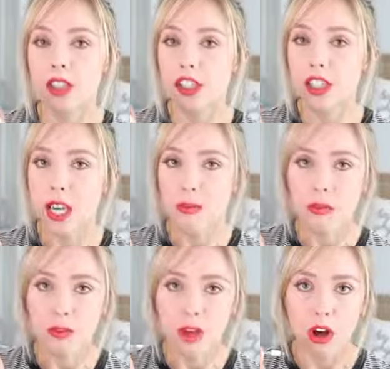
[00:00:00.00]
learned to just keep it
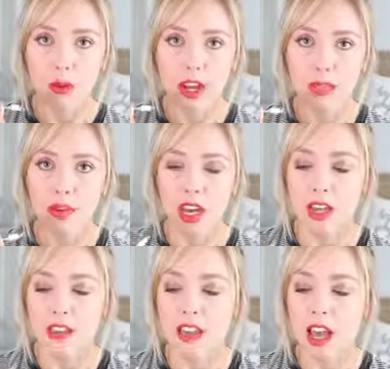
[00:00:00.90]
with me always
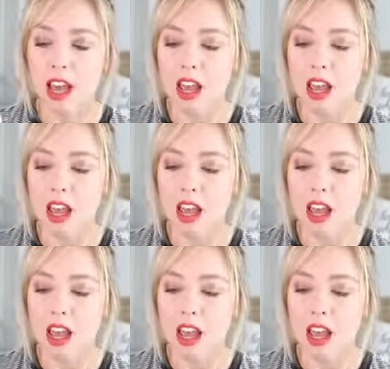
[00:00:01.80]
because